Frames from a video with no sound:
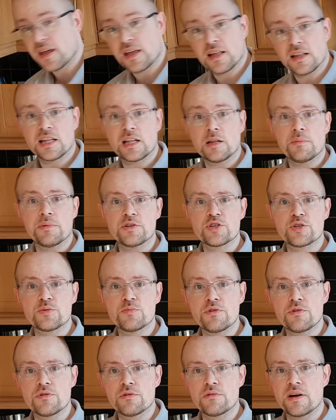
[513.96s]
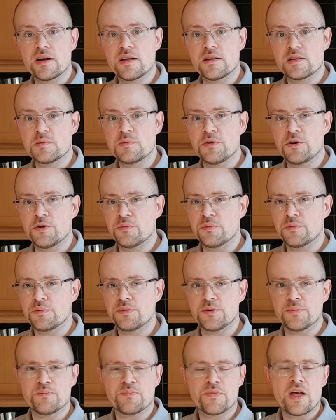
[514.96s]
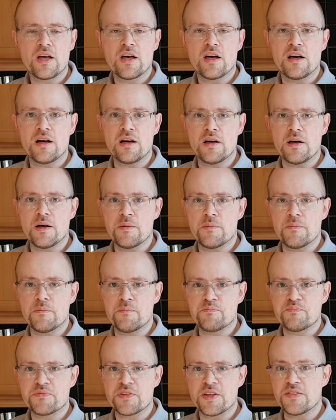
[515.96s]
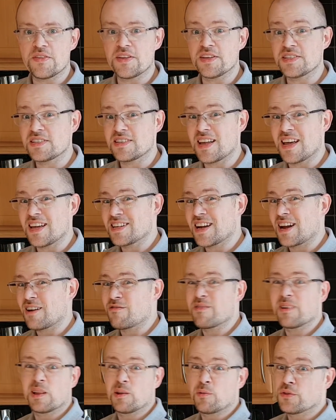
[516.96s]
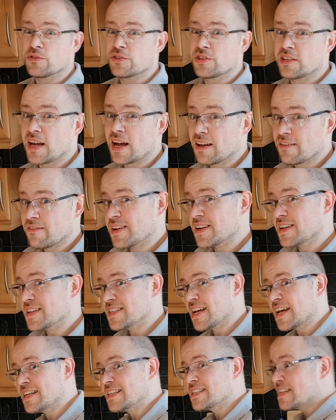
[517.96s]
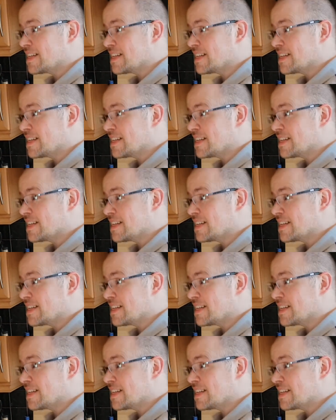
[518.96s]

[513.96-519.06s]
it a little bit smoother right this moment, but at this stage I really want to dive in and taste